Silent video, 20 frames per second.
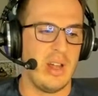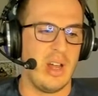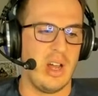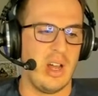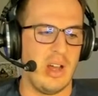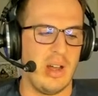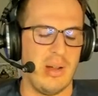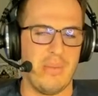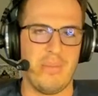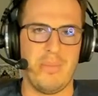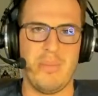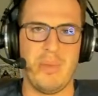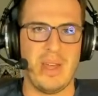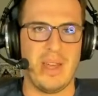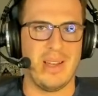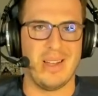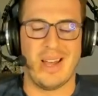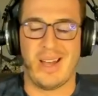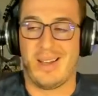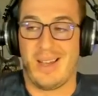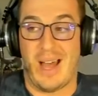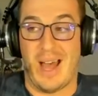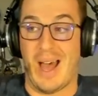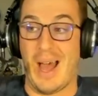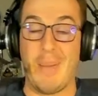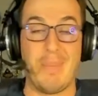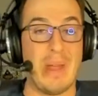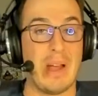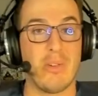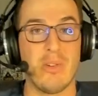
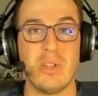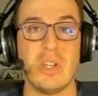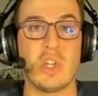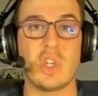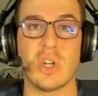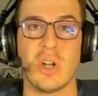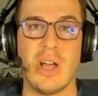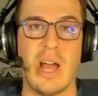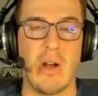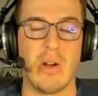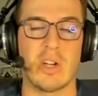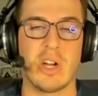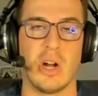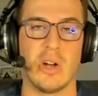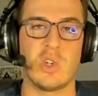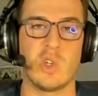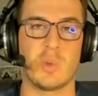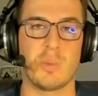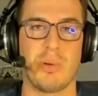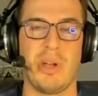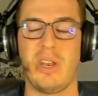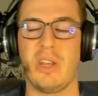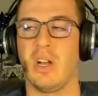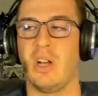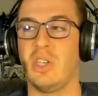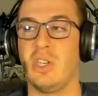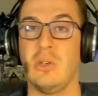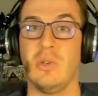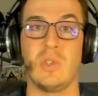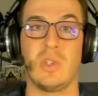I'm not really sure how Karch is planning
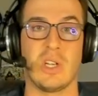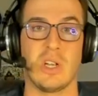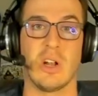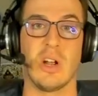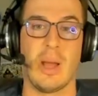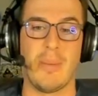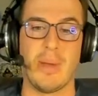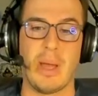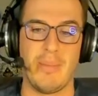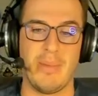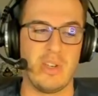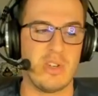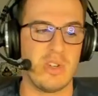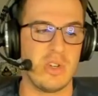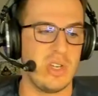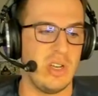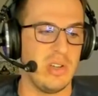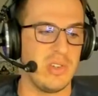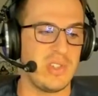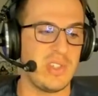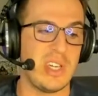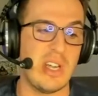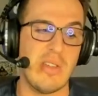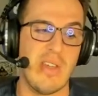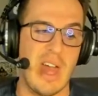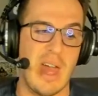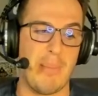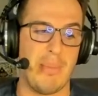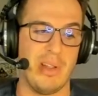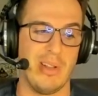on using her. I'm interested to see
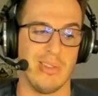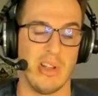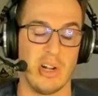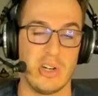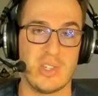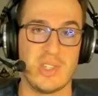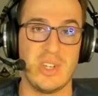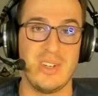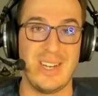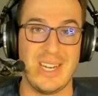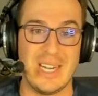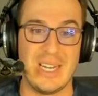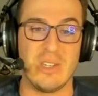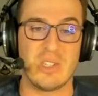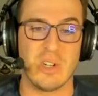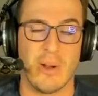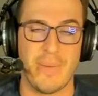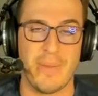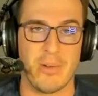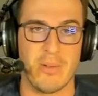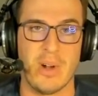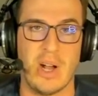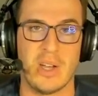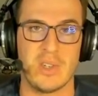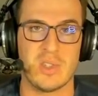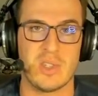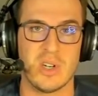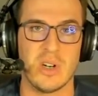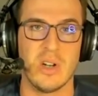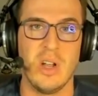that. But Larson is on the
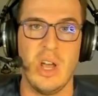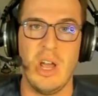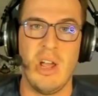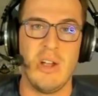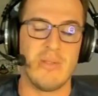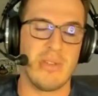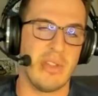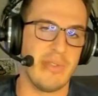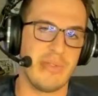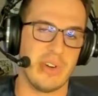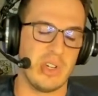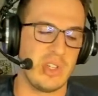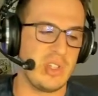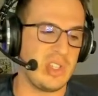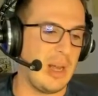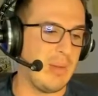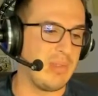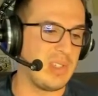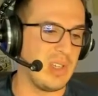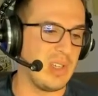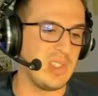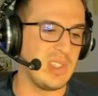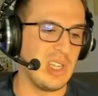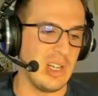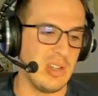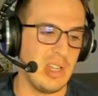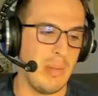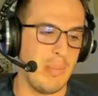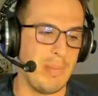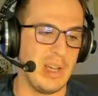roster for the first time since
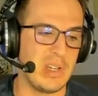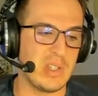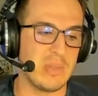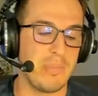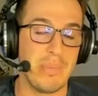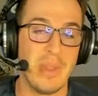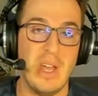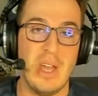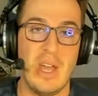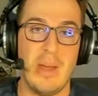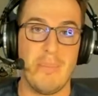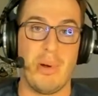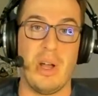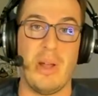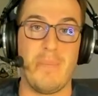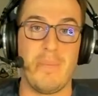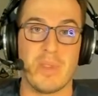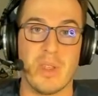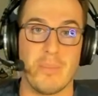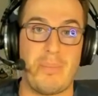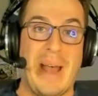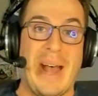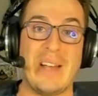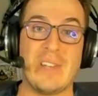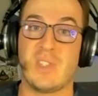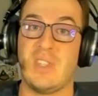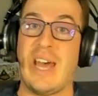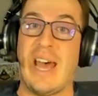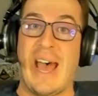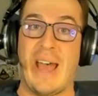the Olympics. But
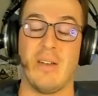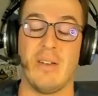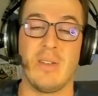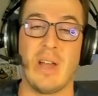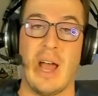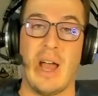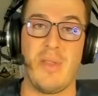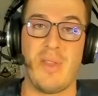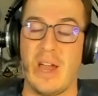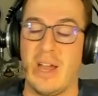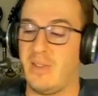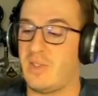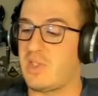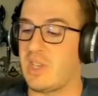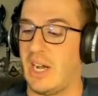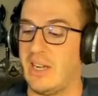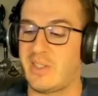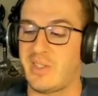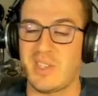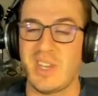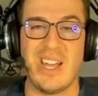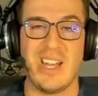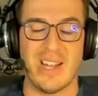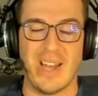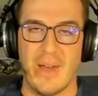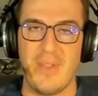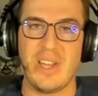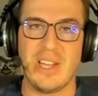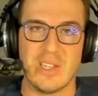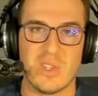past that, I'd say
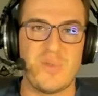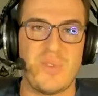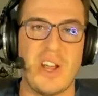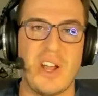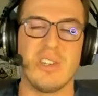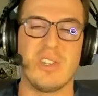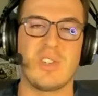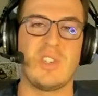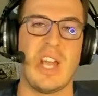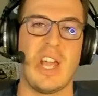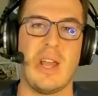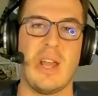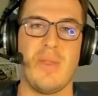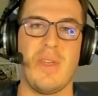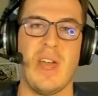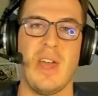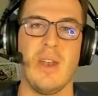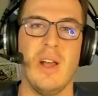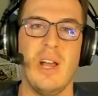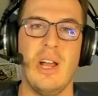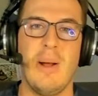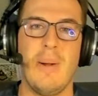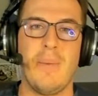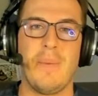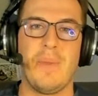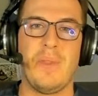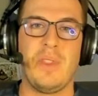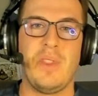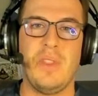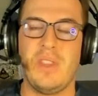I think it's fair to say that
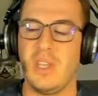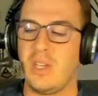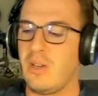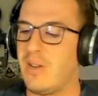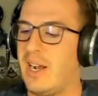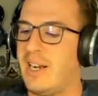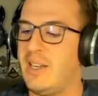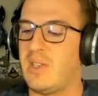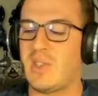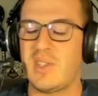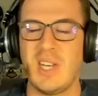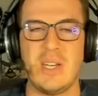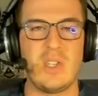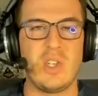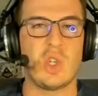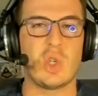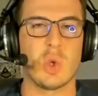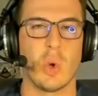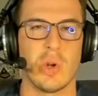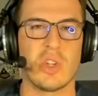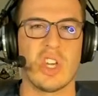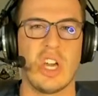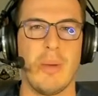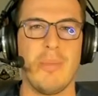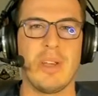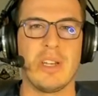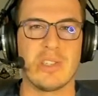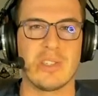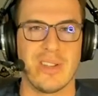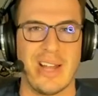the United States'
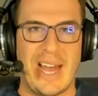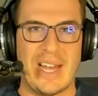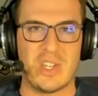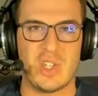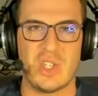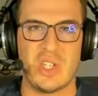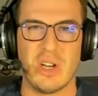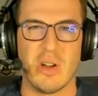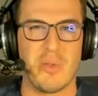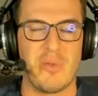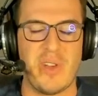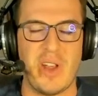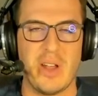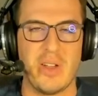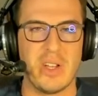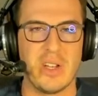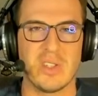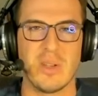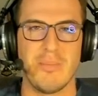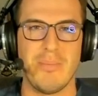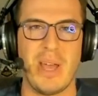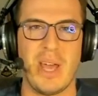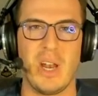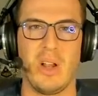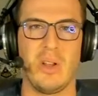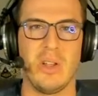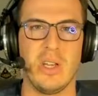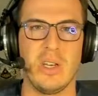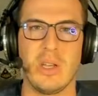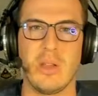shortcomings last year, failing to
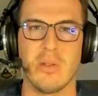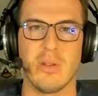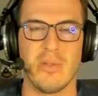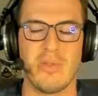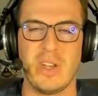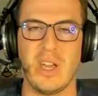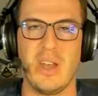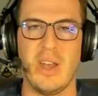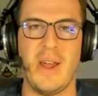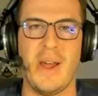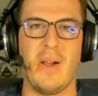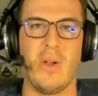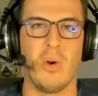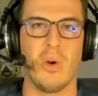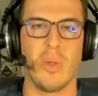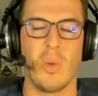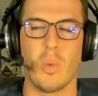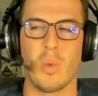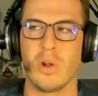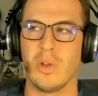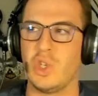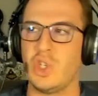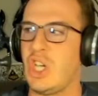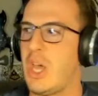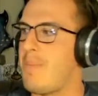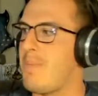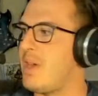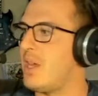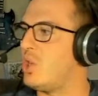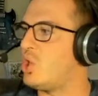medal in either VNL or the World
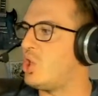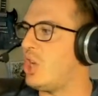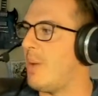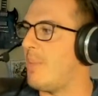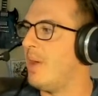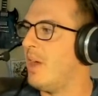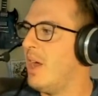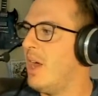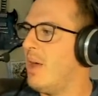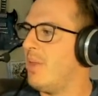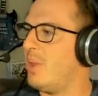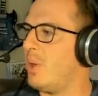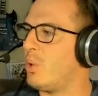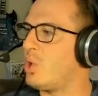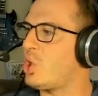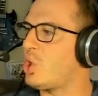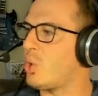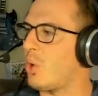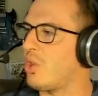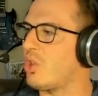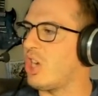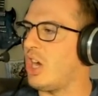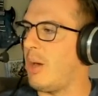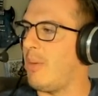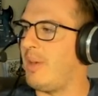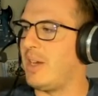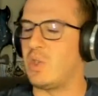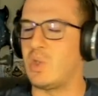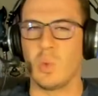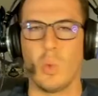Championship, those
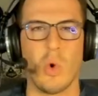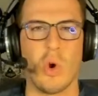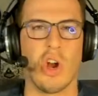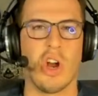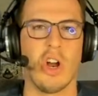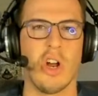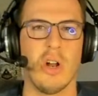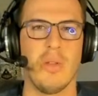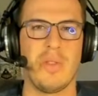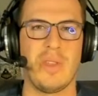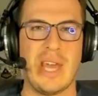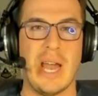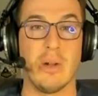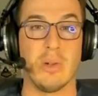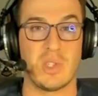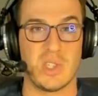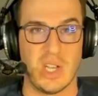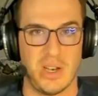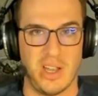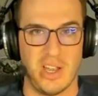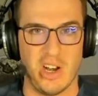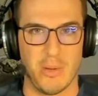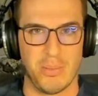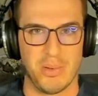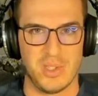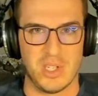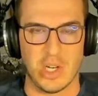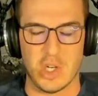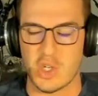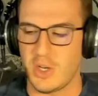shortcomings were the outside hitter
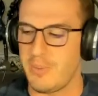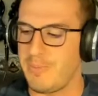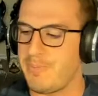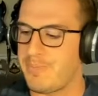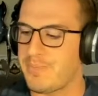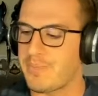position.